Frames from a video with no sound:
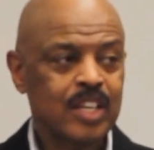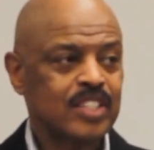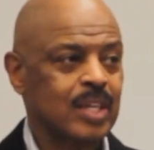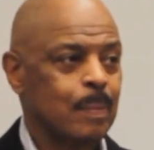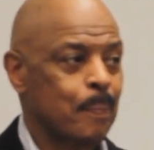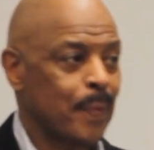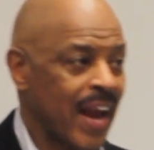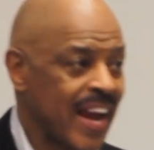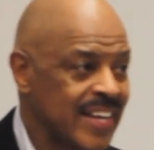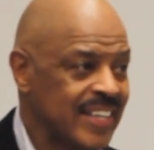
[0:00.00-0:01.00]
See,
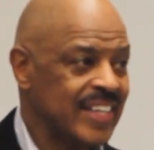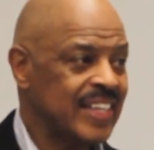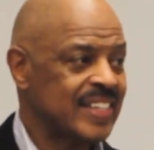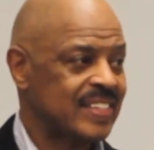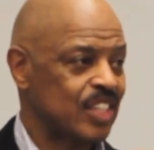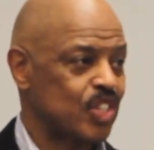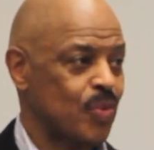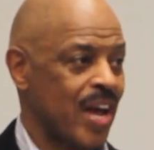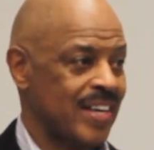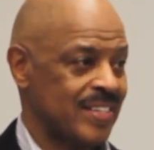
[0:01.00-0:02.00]
branding is a
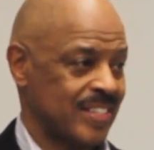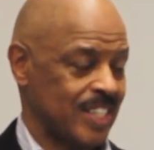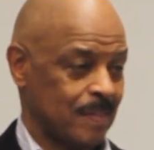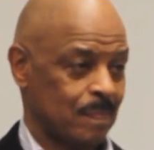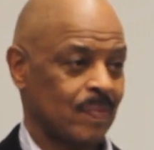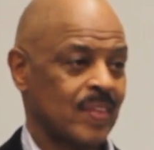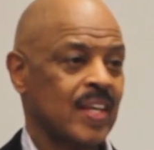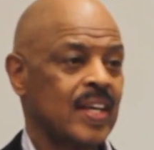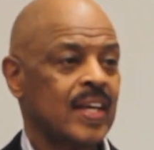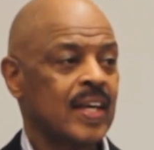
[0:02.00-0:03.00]
strategy.
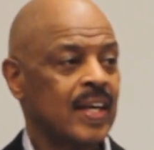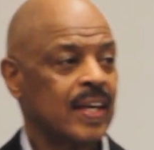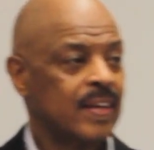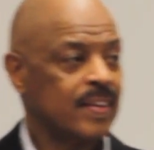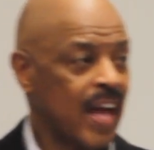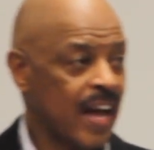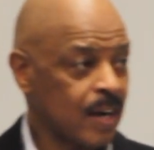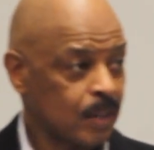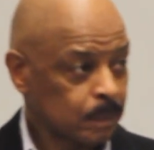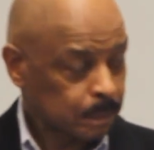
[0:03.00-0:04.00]

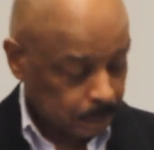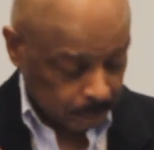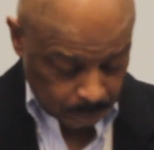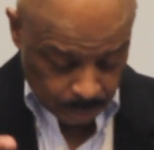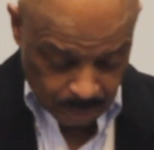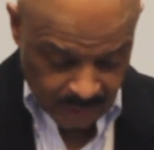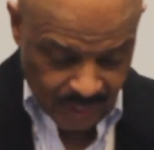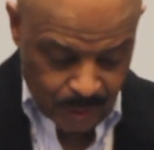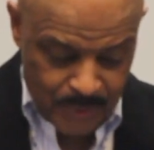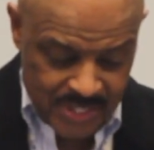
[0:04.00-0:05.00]
Now,
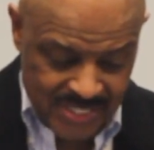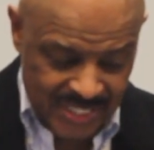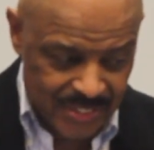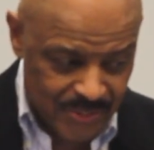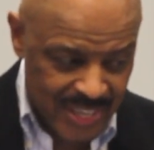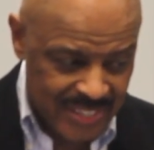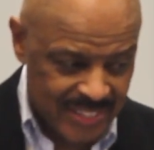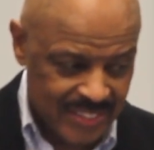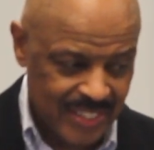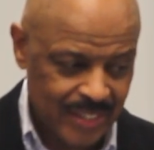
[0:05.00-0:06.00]
when you say
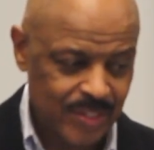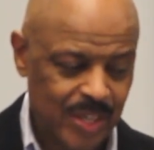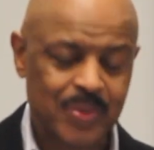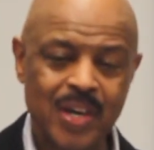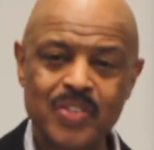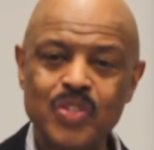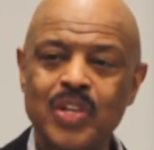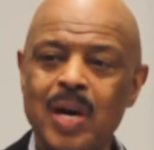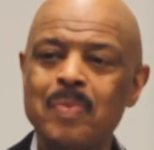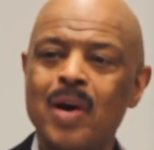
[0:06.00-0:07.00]
strategy, see, just because you
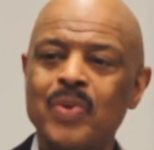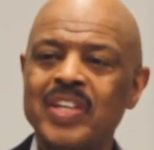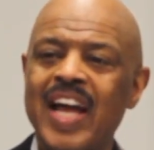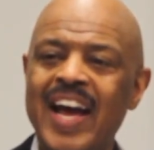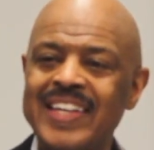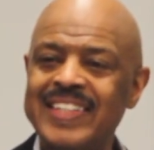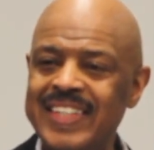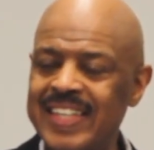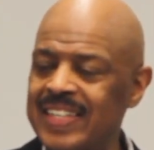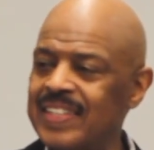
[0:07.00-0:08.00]
come up with an
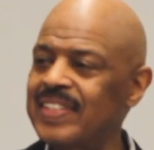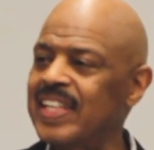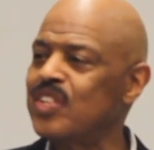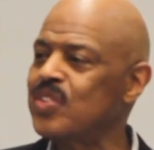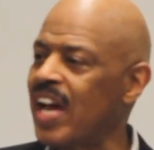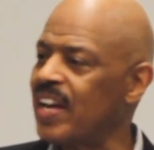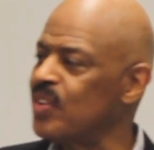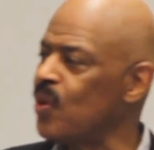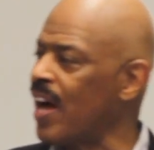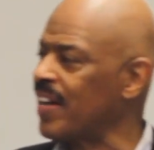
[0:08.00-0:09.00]
idea, then you got
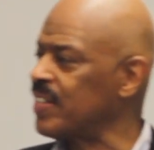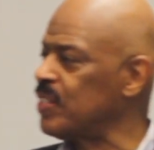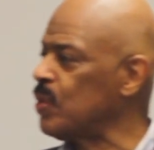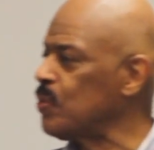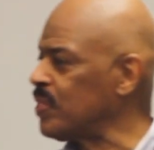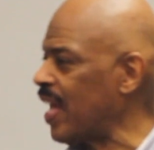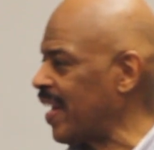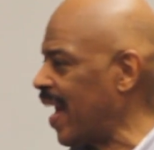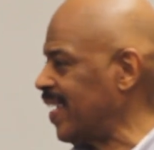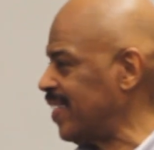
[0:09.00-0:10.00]
to know how to use
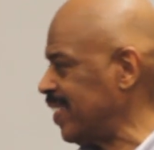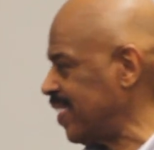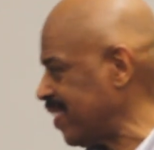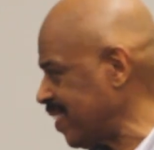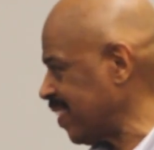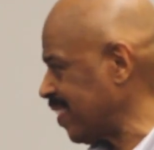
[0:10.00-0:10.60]
that idea.